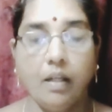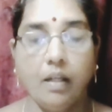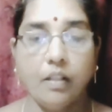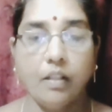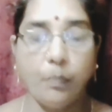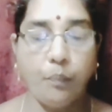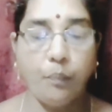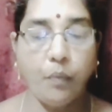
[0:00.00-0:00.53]

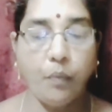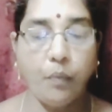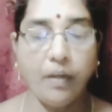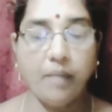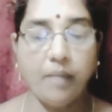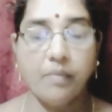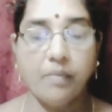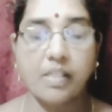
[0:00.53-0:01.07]
The
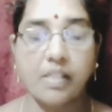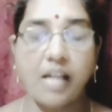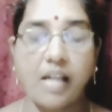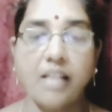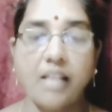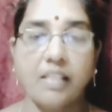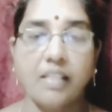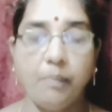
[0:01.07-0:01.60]
poem
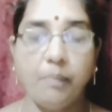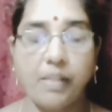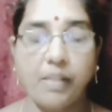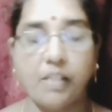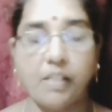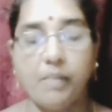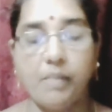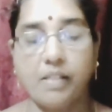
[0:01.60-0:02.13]
starts in
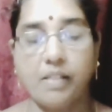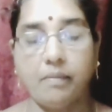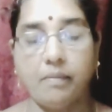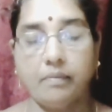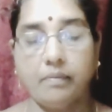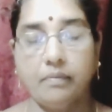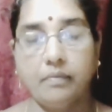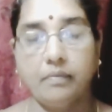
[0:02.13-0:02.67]

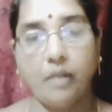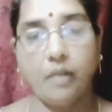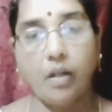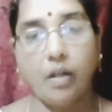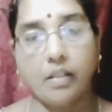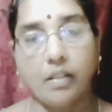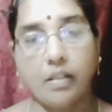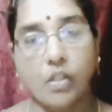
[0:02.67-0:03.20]
pessimism,
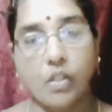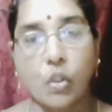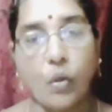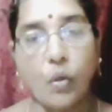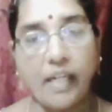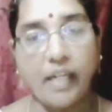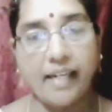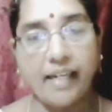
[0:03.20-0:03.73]
author's
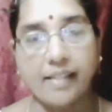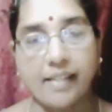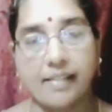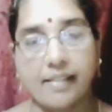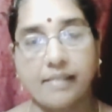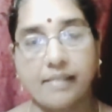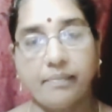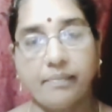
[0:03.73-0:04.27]
loneliness,